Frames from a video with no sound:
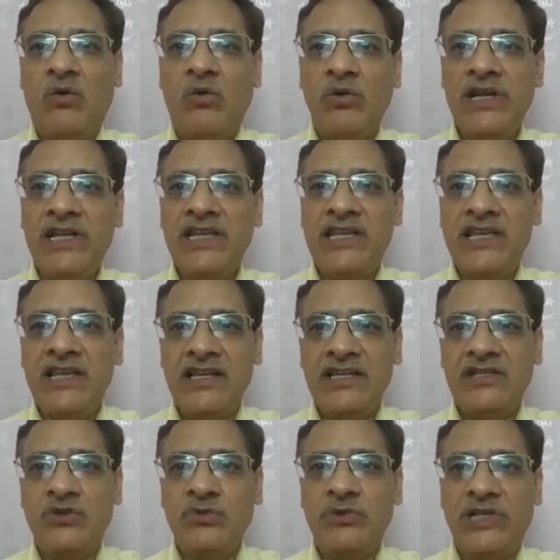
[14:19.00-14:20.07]
only care
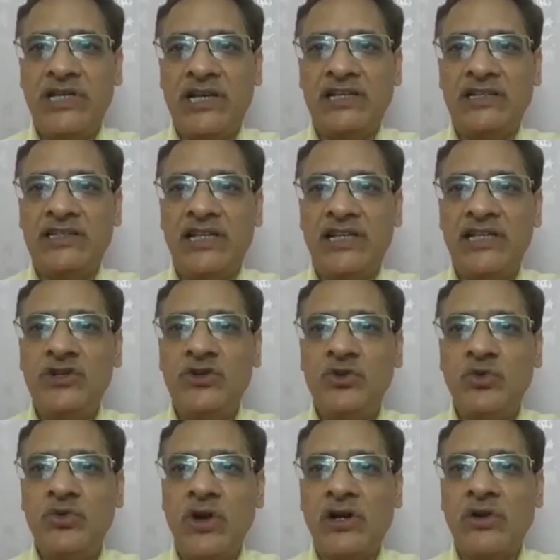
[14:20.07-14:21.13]
is to be taken that it
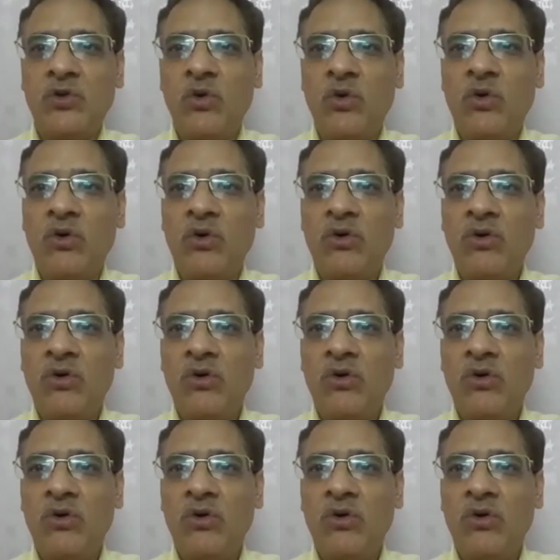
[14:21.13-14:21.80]
should not go